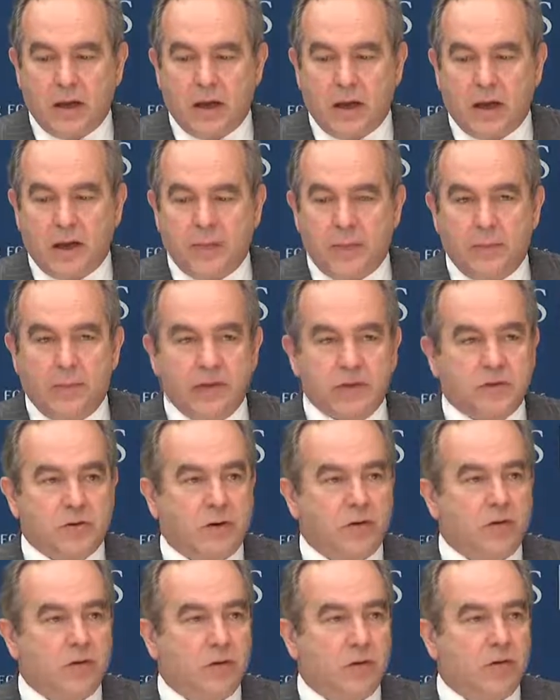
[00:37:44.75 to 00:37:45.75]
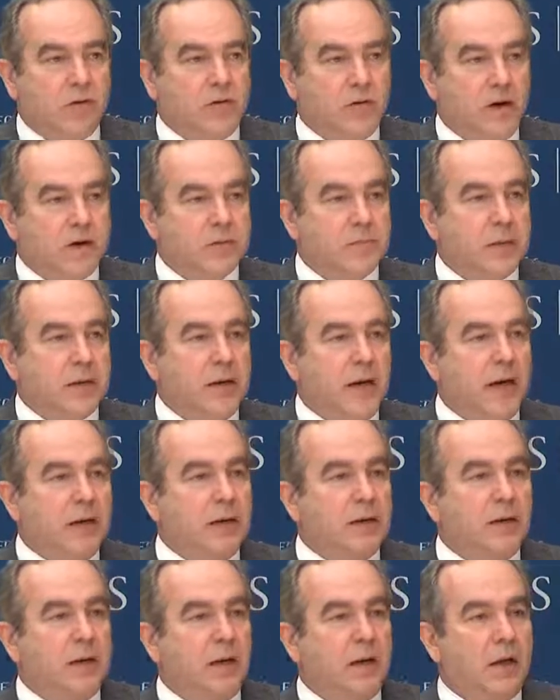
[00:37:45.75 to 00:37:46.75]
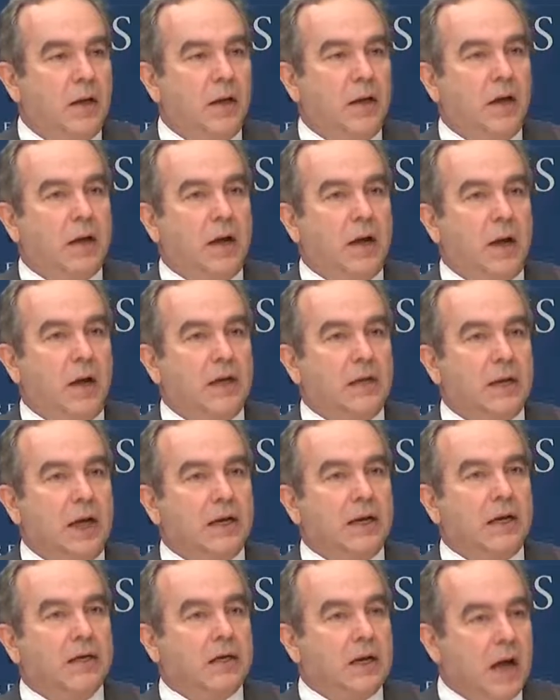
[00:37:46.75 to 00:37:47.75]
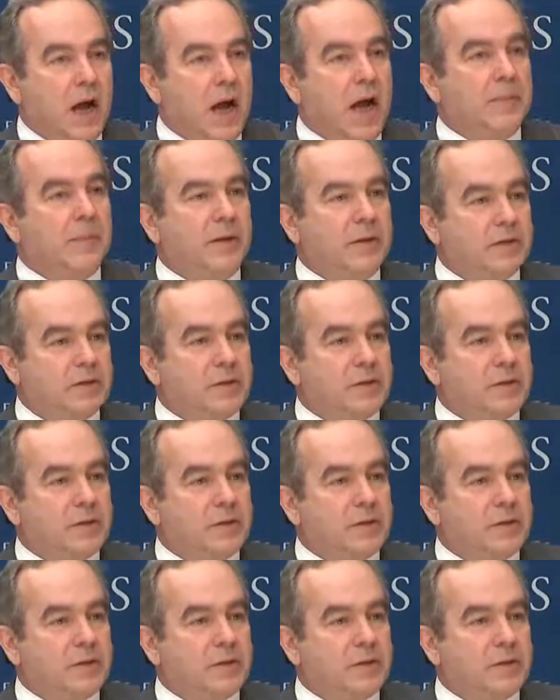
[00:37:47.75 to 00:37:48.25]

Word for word: uh, the Ministry of Foreign Affairs, but un- uh, not uncommon.